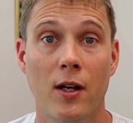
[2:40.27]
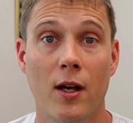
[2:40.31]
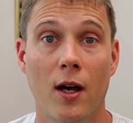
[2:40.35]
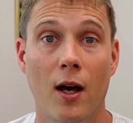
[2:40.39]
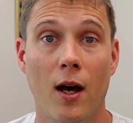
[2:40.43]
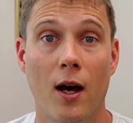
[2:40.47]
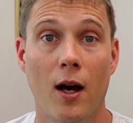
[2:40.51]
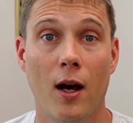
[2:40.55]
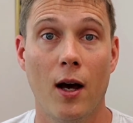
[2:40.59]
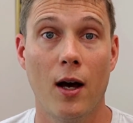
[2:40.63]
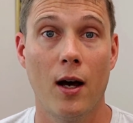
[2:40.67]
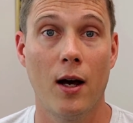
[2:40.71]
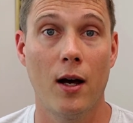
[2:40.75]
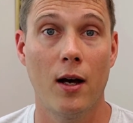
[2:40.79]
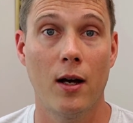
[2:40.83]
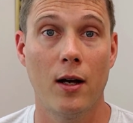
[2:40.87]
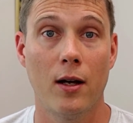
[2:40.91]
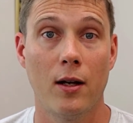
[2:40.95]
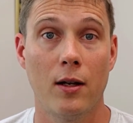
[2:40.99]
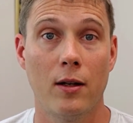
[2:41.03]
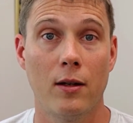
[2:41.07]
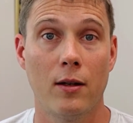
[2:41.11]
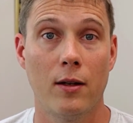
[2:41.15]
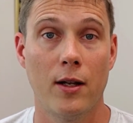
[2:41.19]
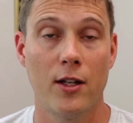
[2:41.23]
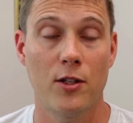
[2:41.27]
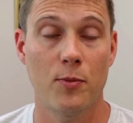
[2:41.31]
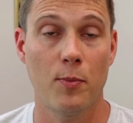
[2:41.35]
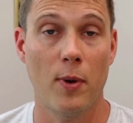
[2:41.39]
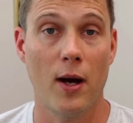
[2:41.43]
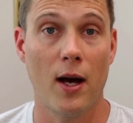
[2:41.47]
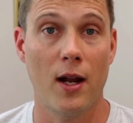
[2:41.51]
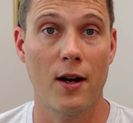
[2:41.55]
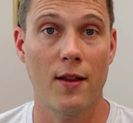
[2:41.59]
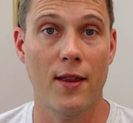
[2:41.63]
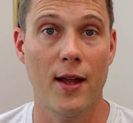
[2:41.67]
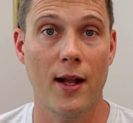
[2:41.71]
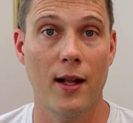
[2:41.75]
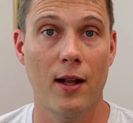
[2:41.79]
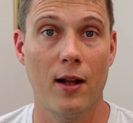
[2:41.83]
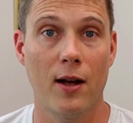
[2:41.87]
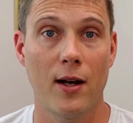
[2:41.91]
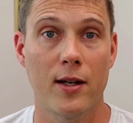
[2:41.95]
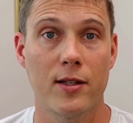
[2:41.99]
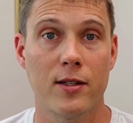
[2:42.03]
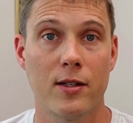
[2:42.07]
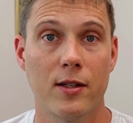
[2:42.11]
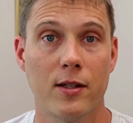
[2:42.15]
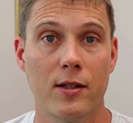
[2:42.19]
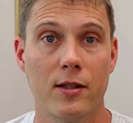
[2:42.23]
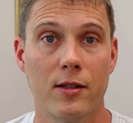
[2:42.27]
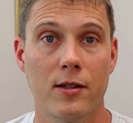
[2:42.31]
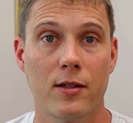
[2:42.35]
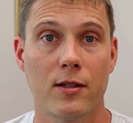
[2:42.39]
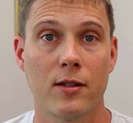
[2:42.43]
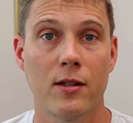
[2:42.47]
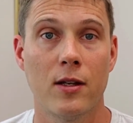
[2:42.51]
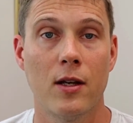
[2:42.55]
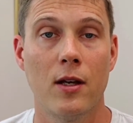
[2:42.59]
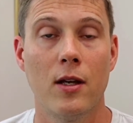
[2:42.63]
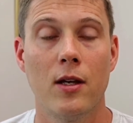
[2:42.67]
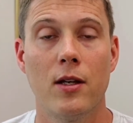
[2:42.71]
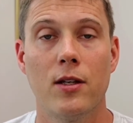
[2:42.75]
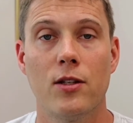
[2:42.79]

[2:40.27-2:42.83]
as part of that license.